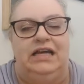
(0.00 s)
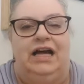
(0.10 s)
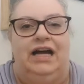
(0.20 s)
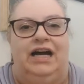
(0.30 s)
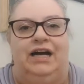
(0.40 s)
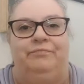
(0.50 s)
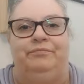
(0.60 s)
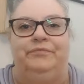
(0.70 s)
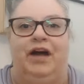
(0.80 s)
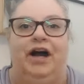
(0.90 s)

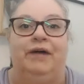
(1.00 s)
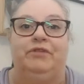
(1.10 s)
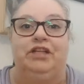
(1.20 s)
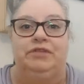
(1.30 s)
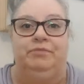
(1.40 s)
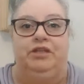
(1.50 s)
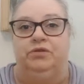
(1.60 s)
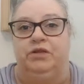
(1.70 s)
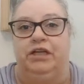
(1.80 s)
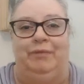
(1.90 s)
I'm going to be
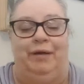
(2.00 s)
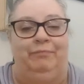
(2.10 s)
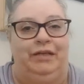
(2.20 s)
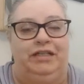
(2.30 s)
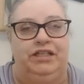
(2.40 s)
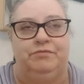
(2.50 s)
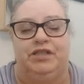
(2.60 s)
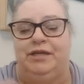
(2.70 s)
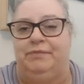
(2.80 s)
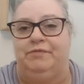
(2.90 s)
talking about
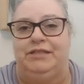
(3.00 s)
mediumship,